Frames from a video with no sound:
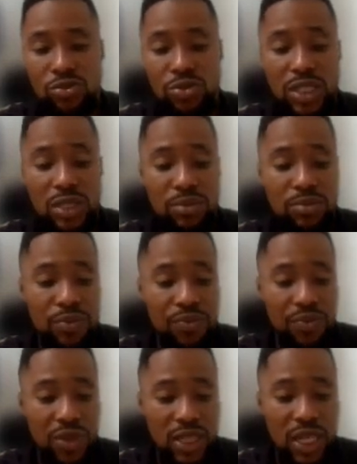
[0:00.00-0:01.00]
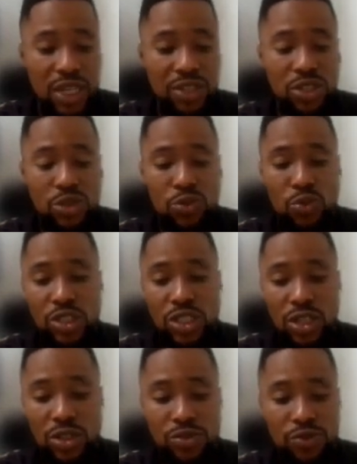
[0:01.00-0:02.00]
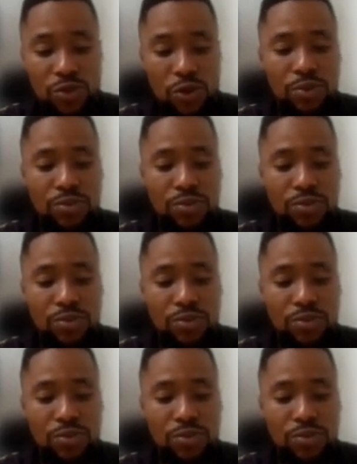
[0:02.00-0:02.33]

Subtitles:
rhythm that you need to watch out for.